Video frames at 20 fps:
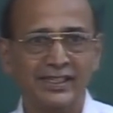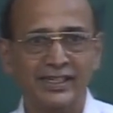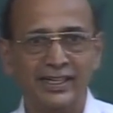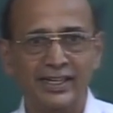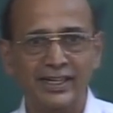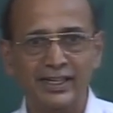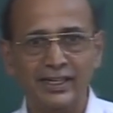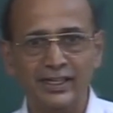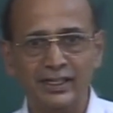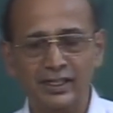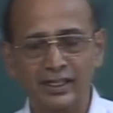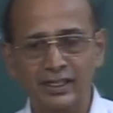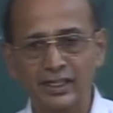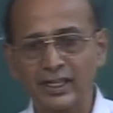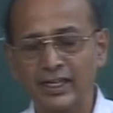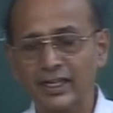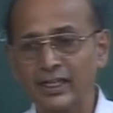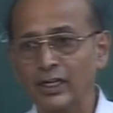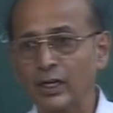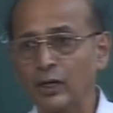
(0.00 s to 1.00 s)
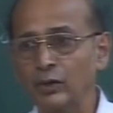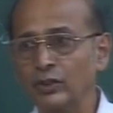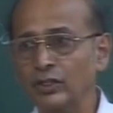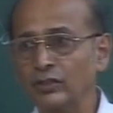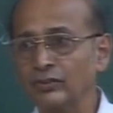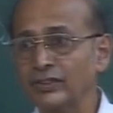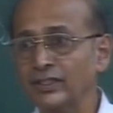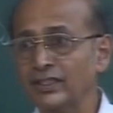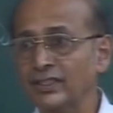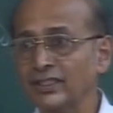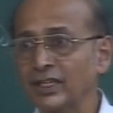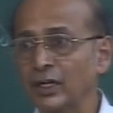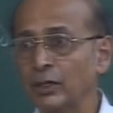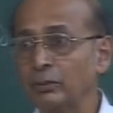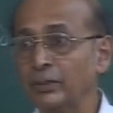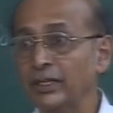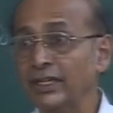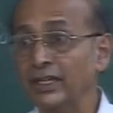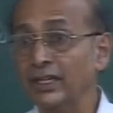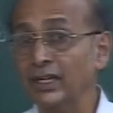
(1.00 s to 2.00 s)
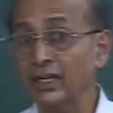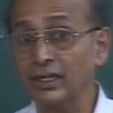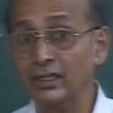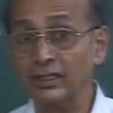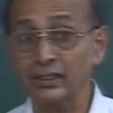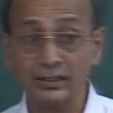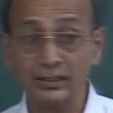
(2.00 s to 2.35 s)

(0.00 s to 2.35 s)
8 and 9. Out of these, how many are